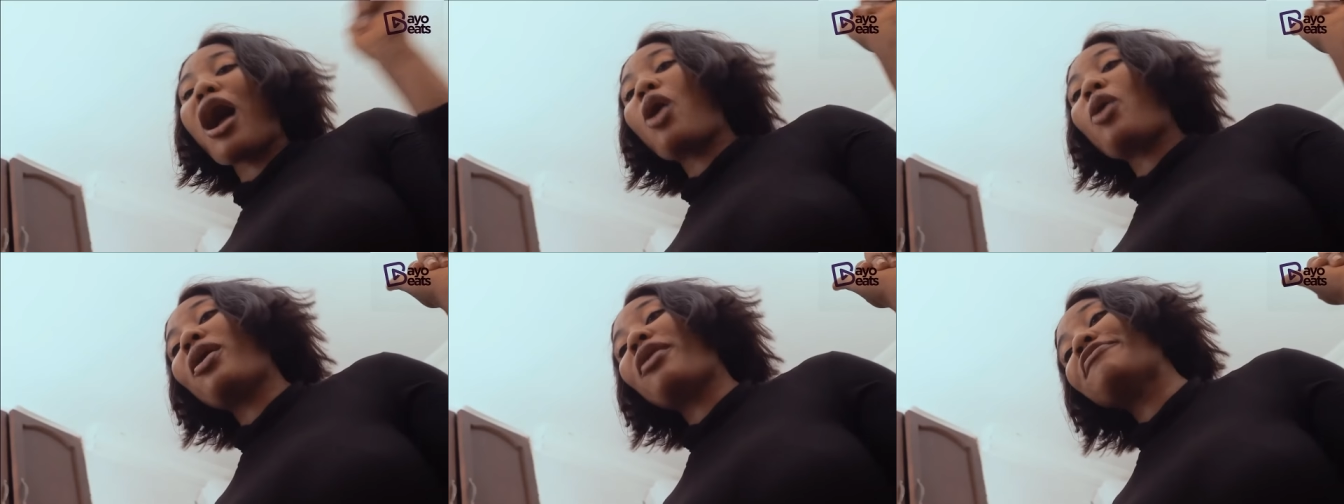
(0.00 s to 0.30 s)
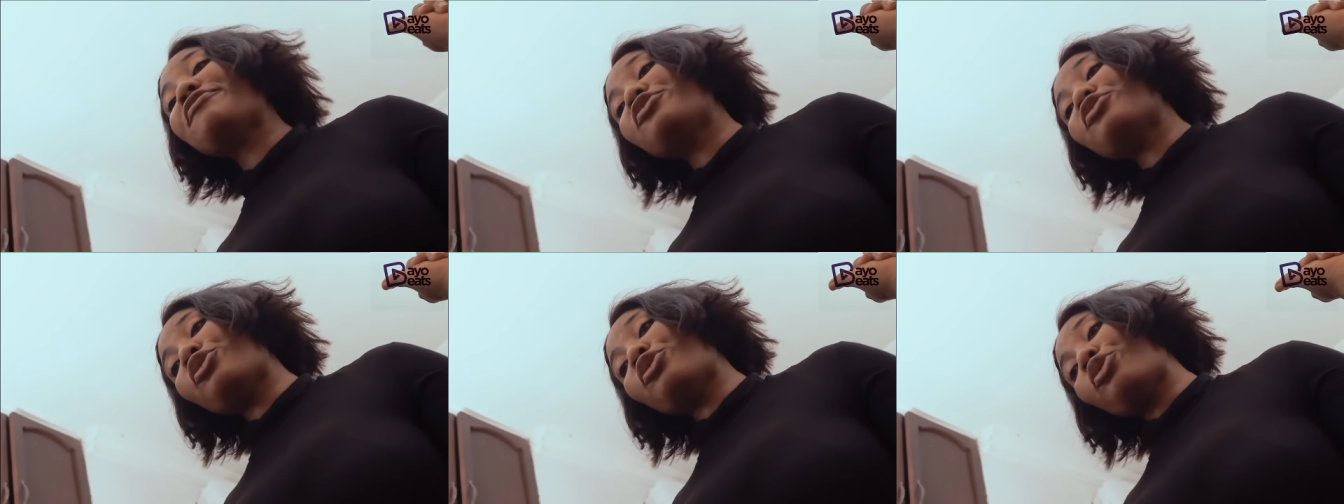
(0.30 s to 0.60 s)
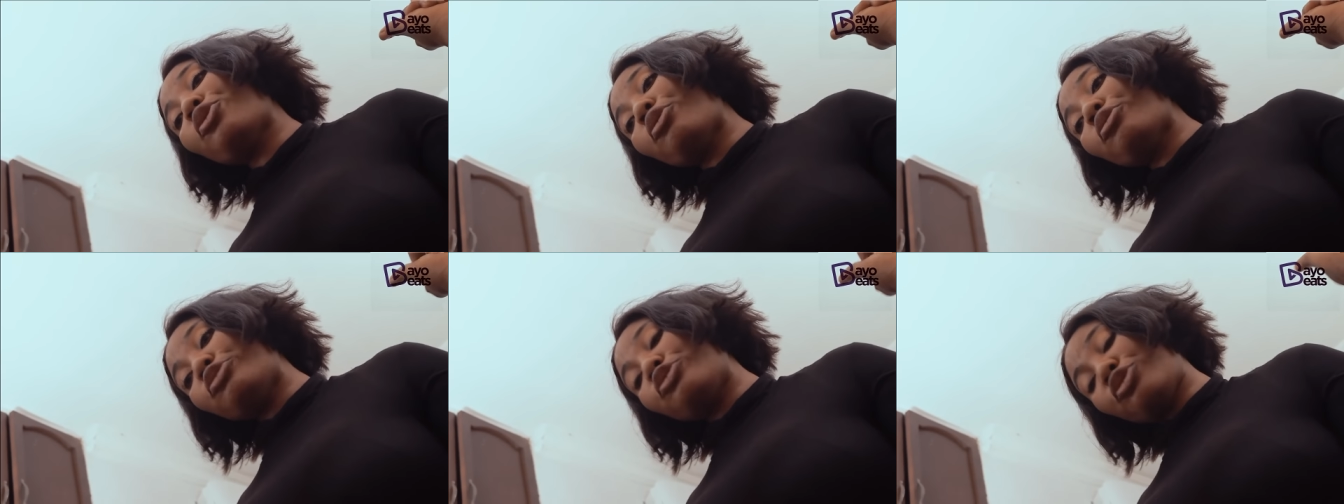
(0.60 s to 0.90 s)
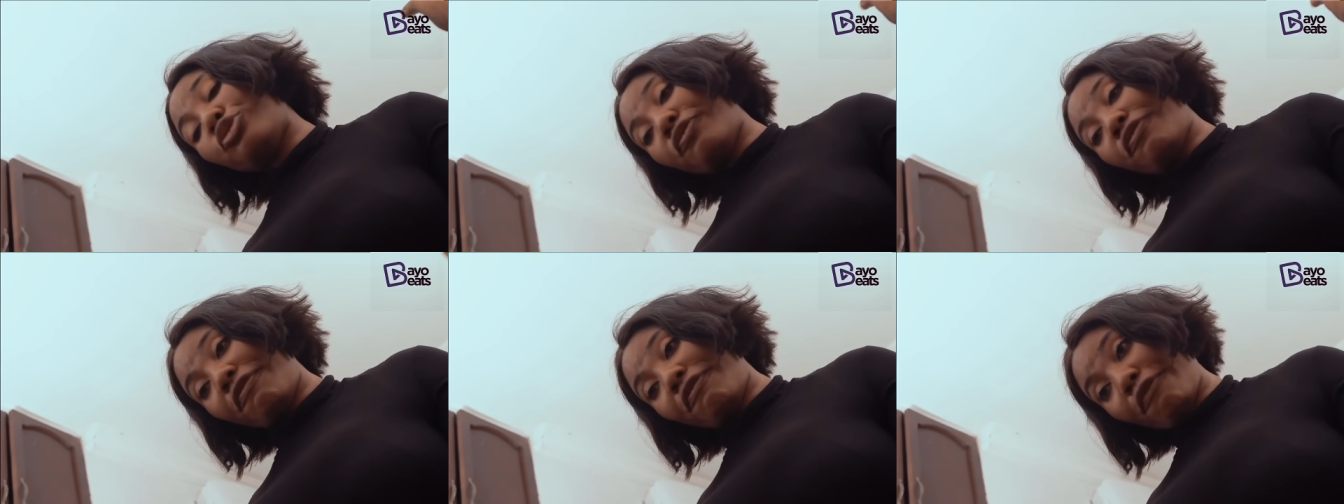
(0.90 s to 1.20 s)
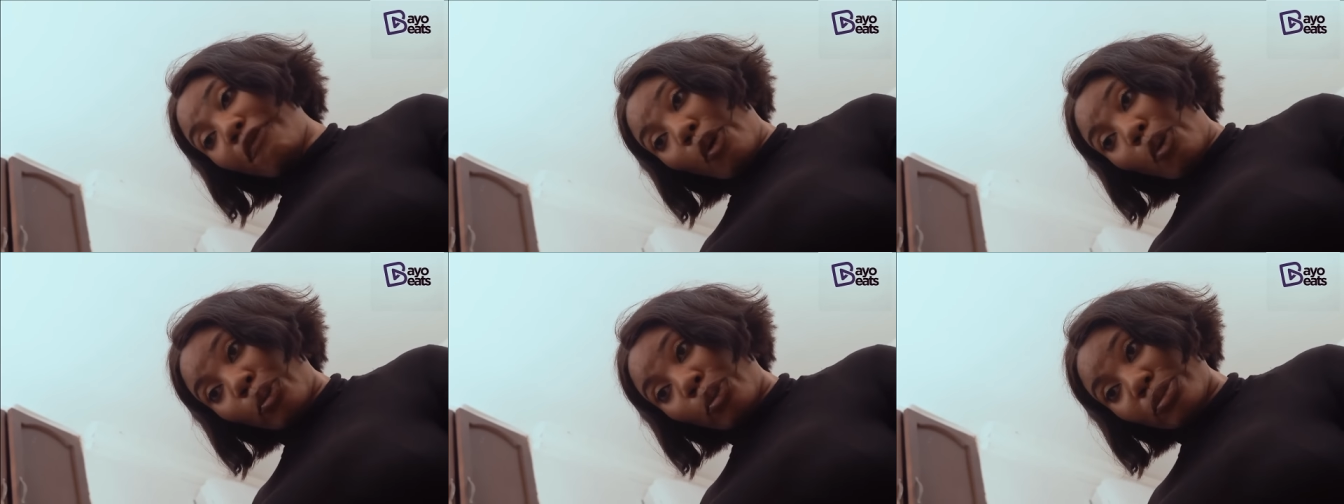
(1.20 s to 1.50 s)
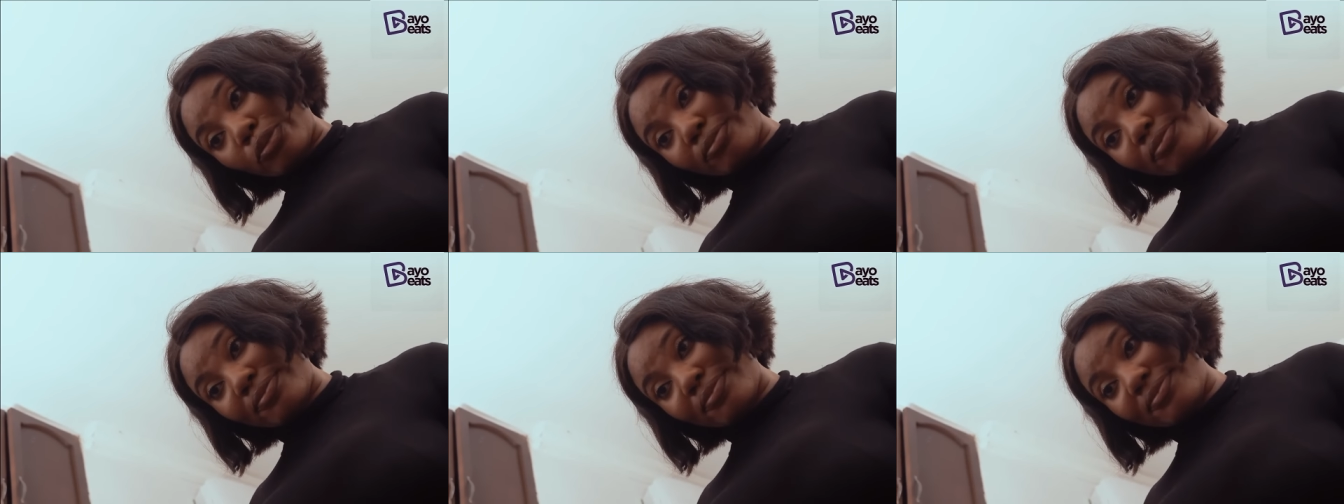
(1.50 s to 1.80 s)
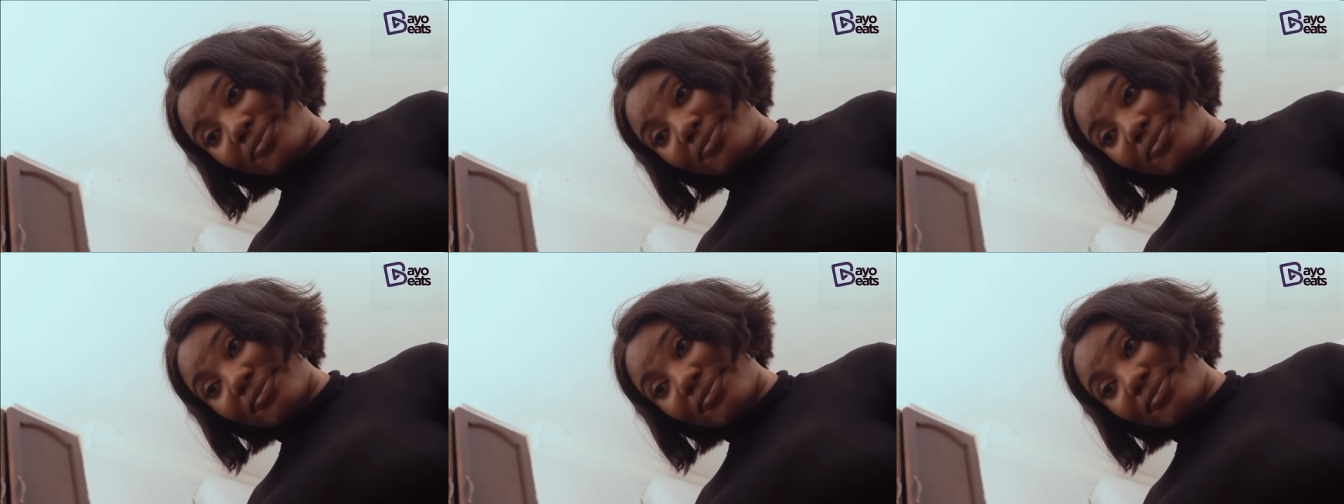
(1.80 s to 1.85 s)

I'll have to go to your phone,